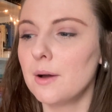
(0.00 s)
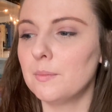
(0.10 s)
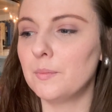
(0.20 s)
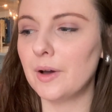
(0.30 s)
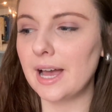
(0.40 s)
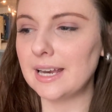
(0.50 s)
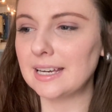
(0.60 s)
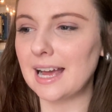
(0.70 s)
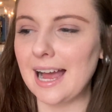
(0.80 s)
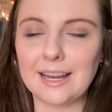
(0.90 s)
But
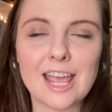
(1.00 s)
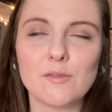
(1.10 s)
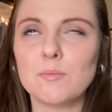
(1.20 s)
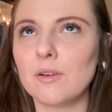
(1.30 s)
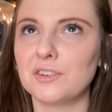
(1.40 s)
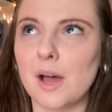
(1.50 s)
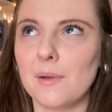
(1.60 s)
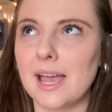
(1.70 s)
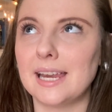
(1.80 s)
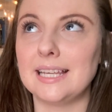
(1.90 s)
I can't remember off the top of
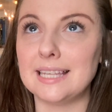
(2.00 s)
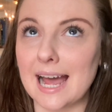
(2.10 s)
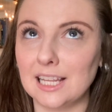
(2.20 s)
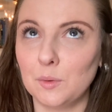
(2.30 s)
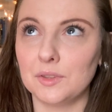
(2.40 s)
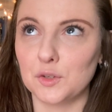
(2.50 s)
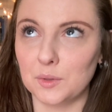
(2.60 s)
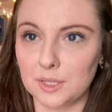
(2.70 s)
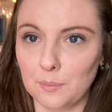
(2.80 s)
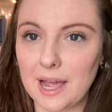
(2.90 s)
my head exactly what this
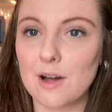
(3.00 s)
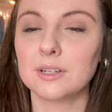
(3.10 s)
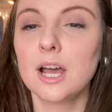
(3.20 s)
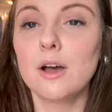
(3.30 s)
one's about,